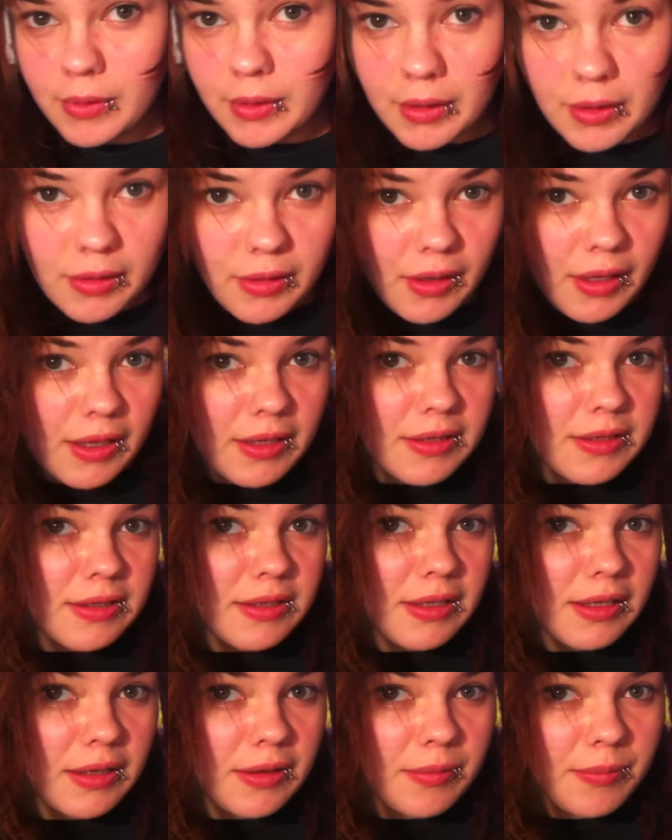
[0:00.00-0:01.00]
Like that,
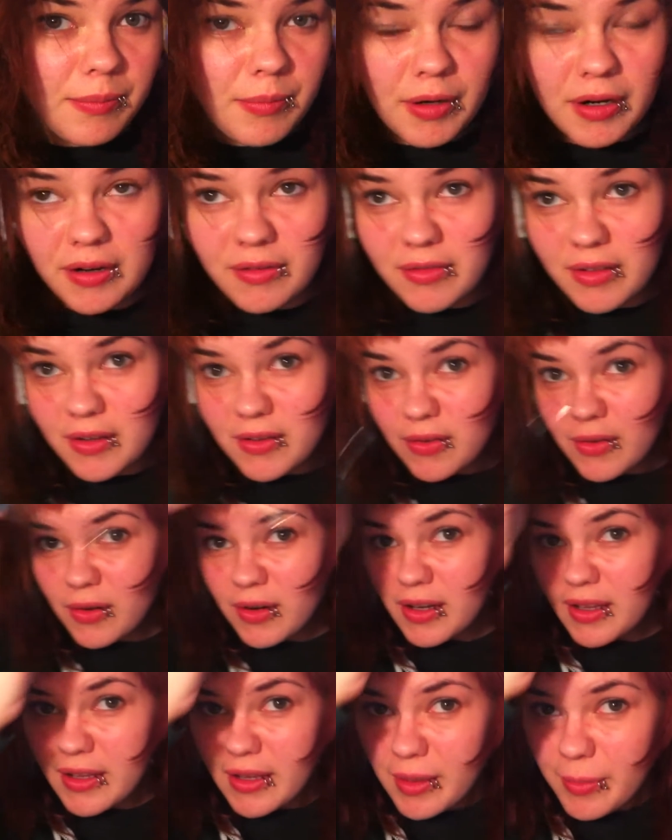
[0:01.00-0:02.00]
see? Part of it has
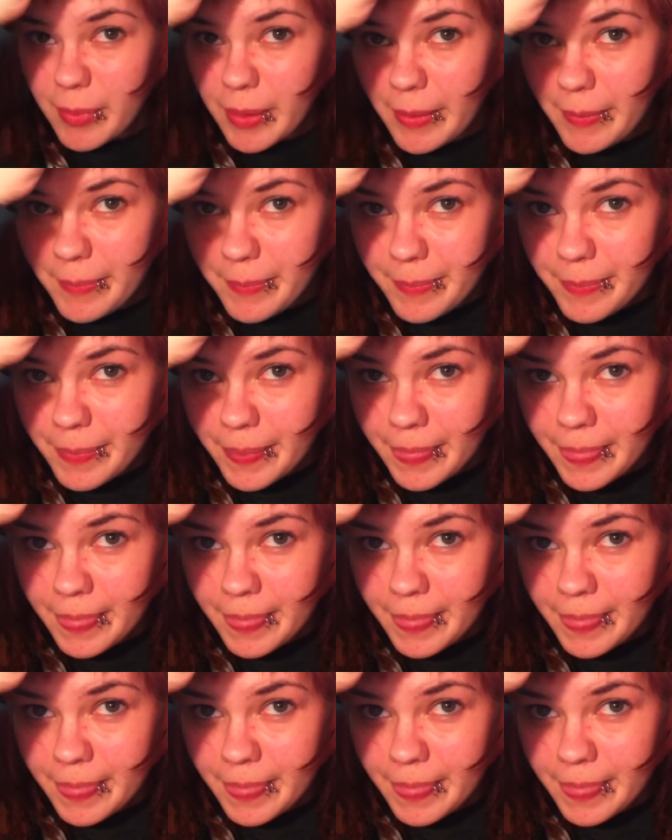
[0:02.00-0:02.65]
already come up.